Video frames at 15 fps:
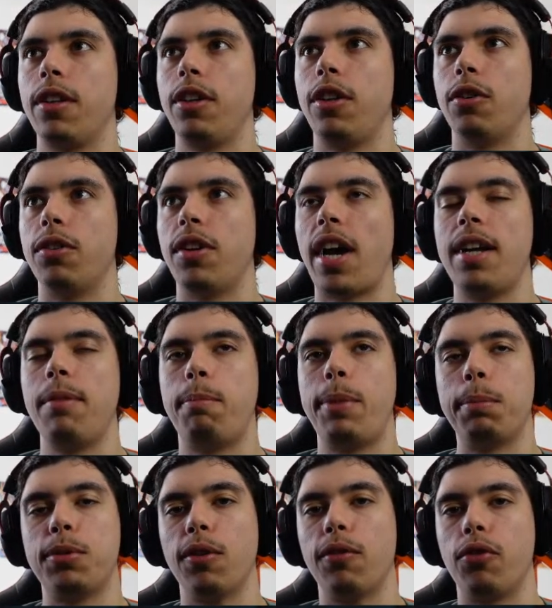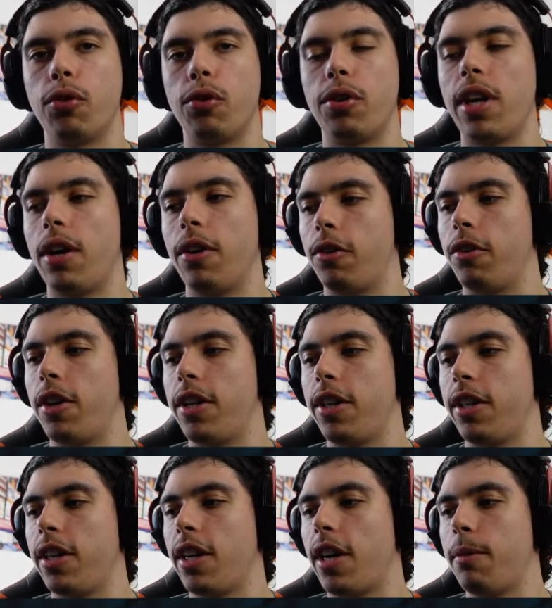9 pips of drawdown
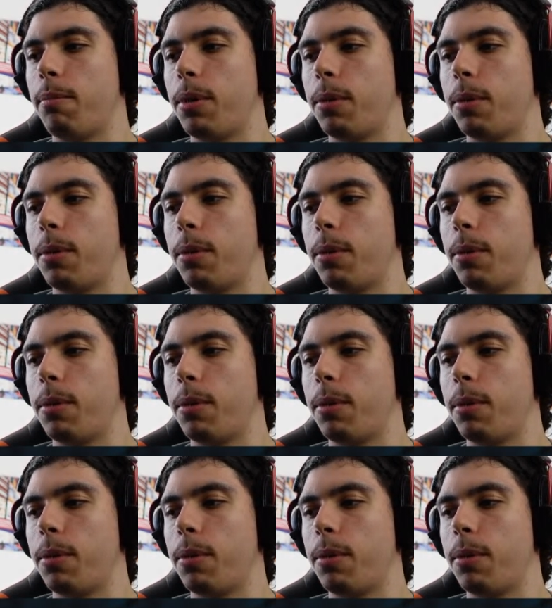already. 9